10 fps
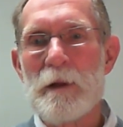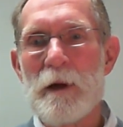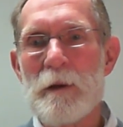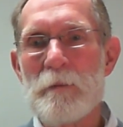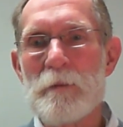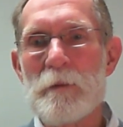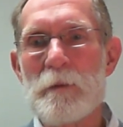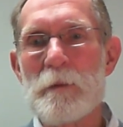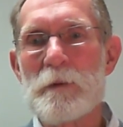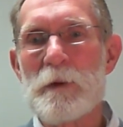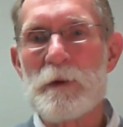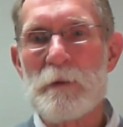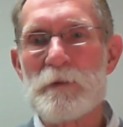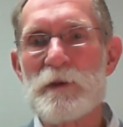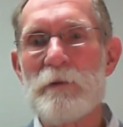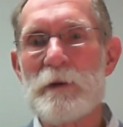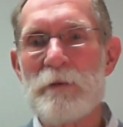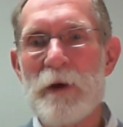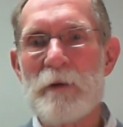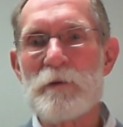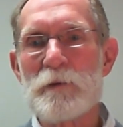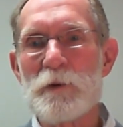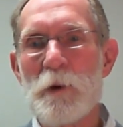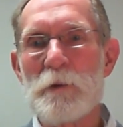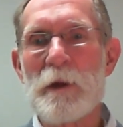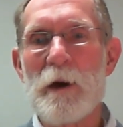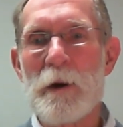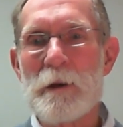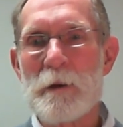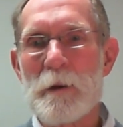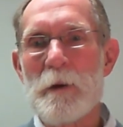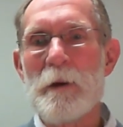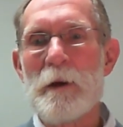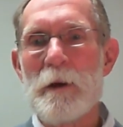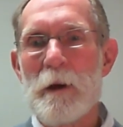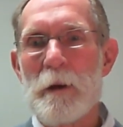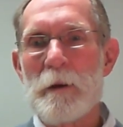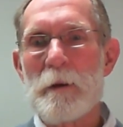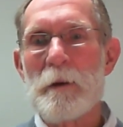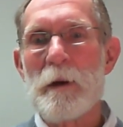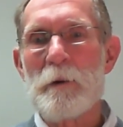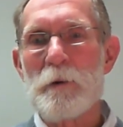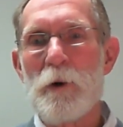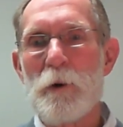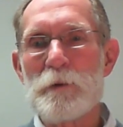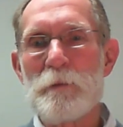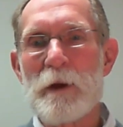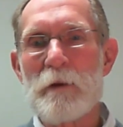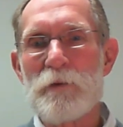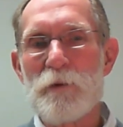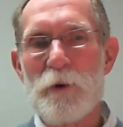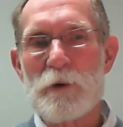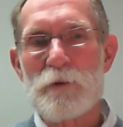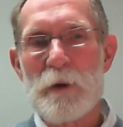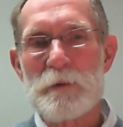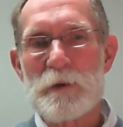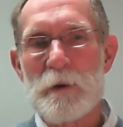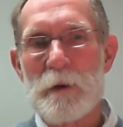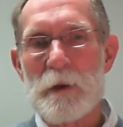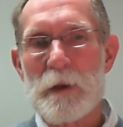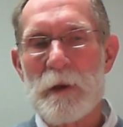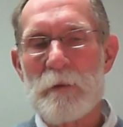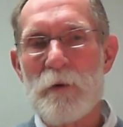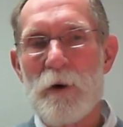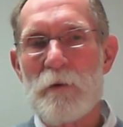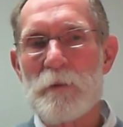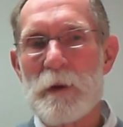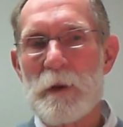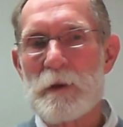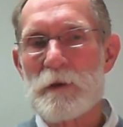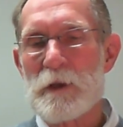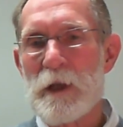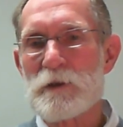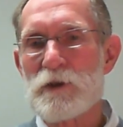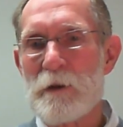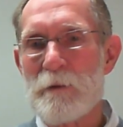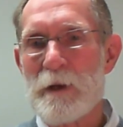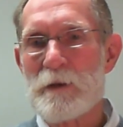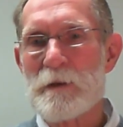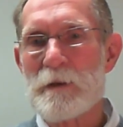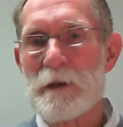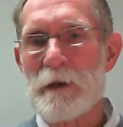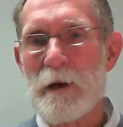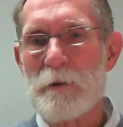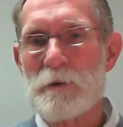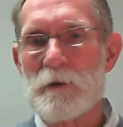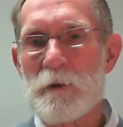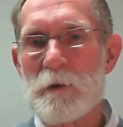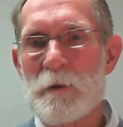I'm 75 years old now. I, I, I will hope to make a few more trips and get involved, but it's the next generation that counts.